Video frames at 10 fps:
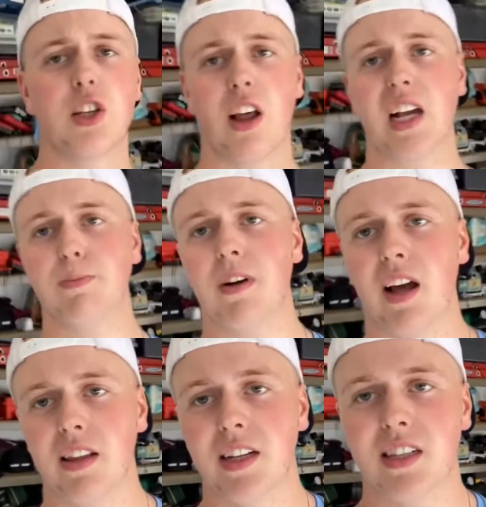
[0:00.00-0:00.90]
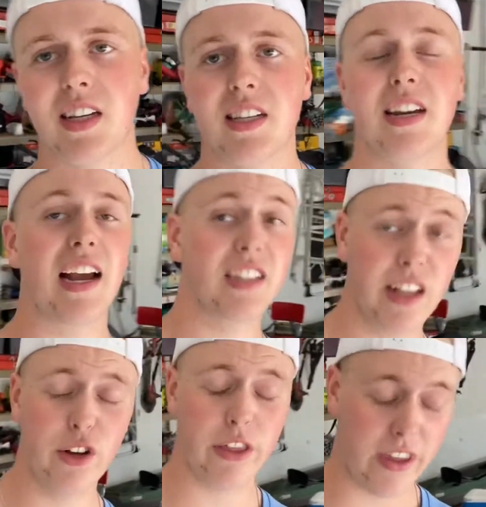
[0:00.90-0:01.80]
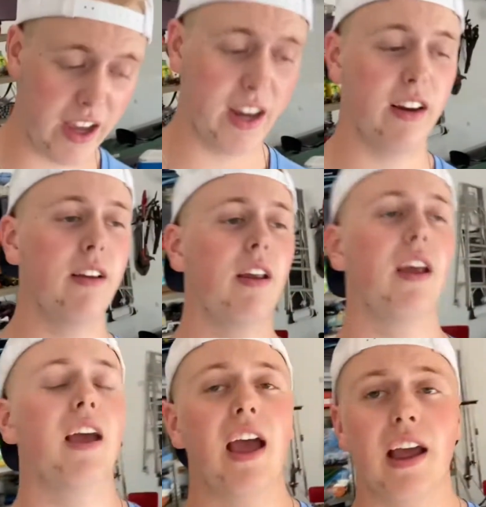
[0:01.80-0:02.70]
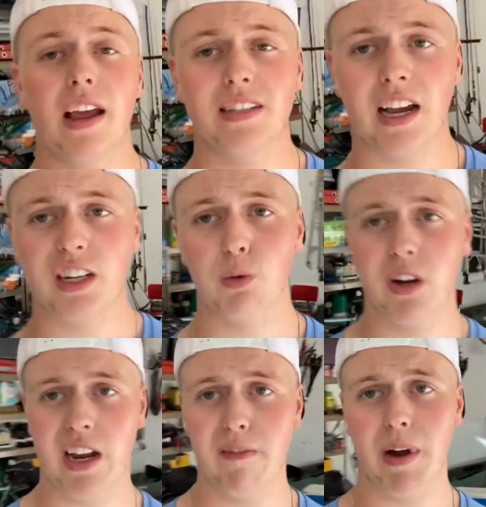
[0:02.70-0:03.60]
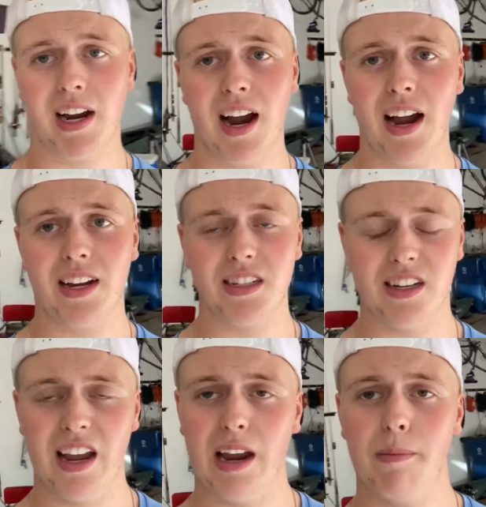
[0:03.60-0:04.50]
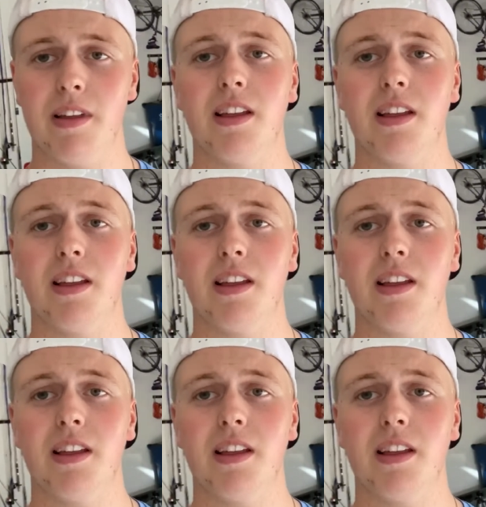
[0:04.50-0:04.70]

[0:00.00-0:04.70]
last but not least, this next little thing is actually what gave my kayak its name. The